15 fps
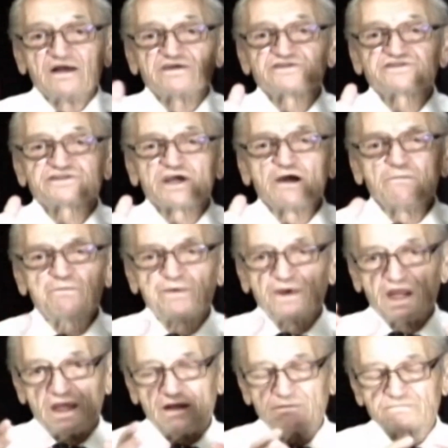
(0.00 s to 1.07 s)

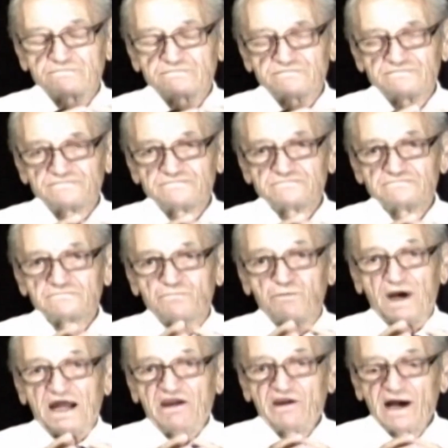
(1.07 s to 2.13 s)
simply
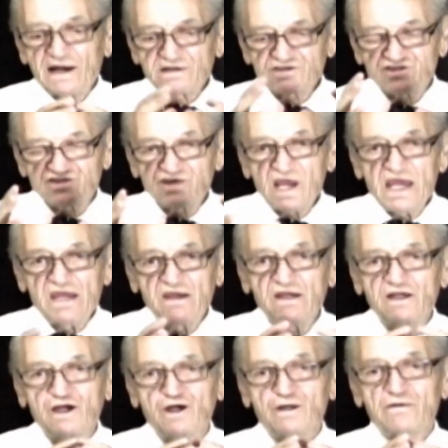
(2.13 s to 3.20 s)
by not
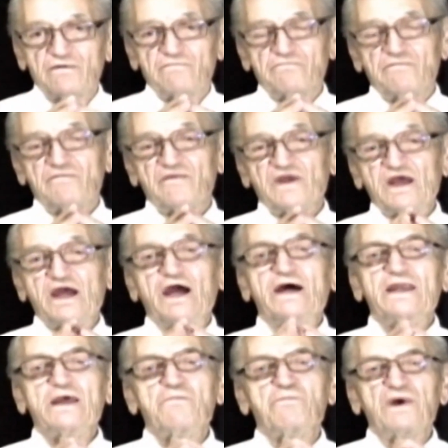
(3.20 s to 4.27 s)
seeing
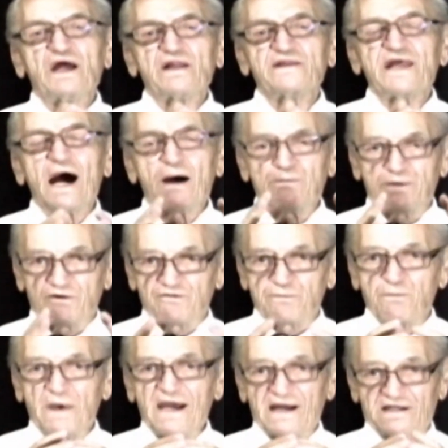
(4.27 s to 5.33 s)
any build-up of
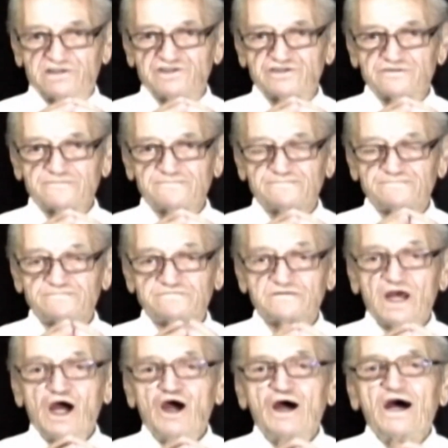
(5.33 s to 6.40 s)
mass.
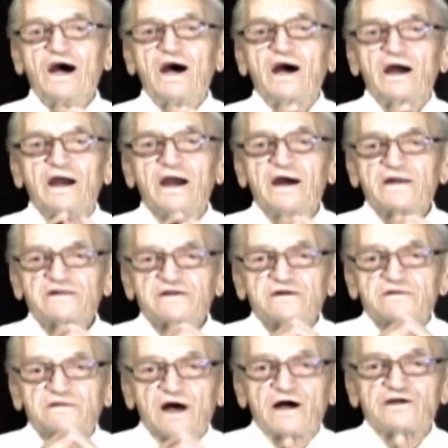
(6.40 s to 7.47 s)

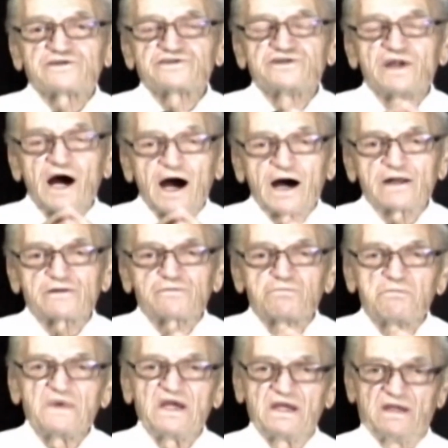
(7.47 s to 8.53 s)
It does not
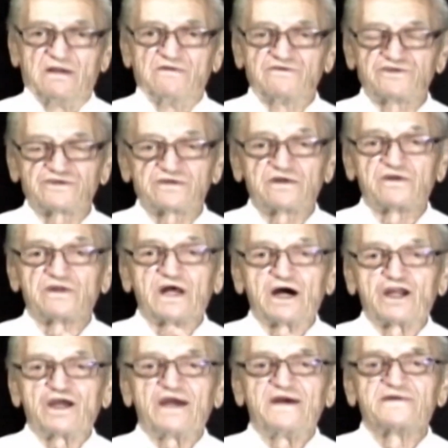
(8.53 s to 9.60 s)
mean
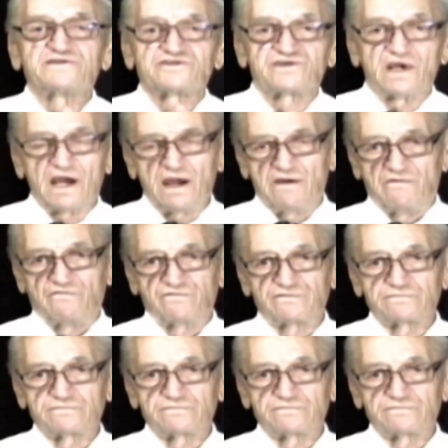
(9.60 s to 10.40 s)
that it's safe.